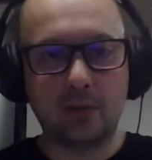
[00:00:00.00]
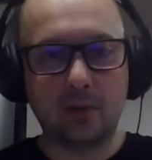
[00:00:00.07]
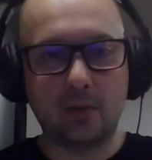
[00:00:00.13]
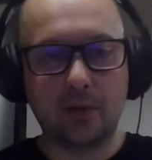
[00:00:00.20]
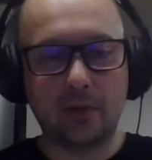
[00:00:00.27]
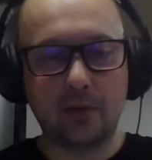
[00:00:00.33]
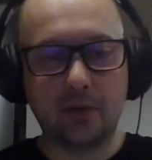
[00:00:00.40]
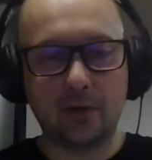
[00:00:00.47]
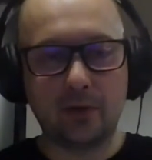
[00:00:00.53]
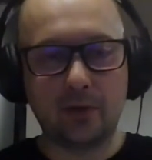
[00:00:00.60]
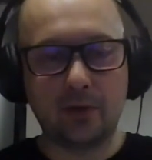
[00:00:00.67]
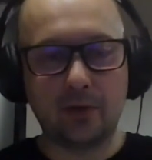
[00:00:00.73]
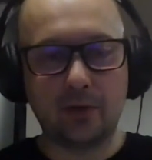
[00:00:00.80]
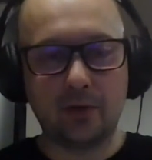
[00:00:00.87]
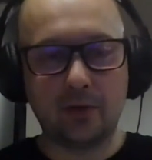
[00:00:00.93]
What are your
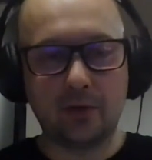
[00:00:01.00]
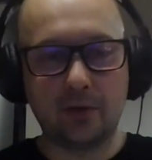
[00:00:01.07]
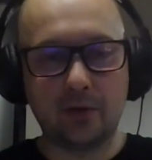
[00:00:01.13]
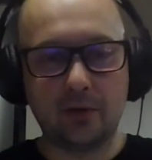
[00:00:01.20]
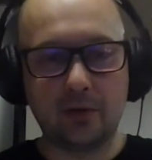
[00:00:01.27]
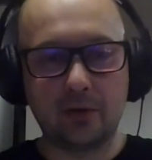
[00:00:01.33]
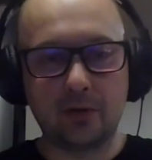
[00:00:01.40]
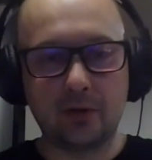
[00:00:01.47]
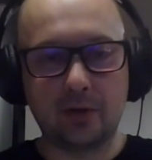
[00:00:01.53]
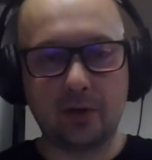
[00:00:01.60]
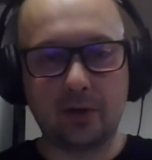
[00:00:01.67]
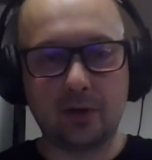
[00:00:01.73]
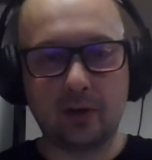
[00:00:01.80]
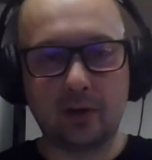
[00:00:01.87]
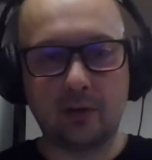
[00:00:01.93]
uh, interests right
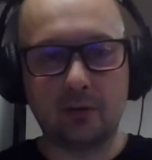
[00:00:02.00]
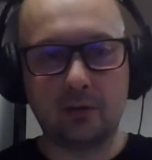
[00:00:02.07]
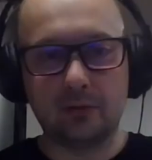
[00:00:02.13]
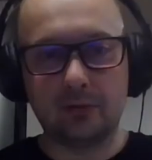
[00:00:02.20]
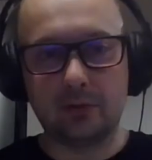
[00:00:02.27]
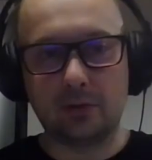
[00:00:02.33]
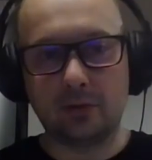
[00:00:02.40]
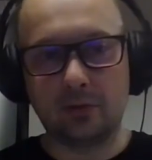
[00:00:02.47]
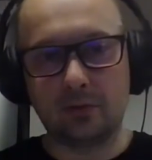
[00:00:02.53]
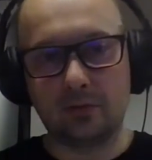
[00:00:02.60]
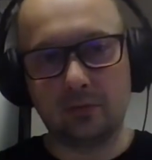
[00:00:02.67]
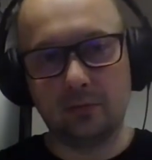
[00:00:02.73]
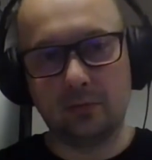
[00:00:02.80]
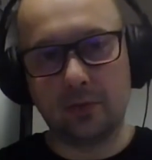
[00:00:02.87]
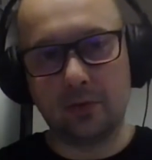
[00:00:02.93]
now? So,
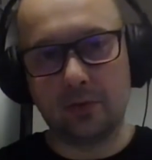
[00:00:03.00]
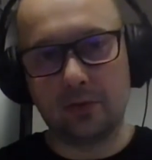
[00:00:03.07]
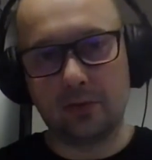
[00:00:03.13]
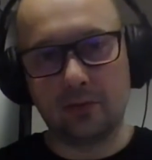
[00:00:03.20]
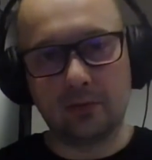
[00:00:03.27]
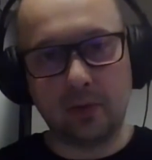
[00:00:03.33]
what is?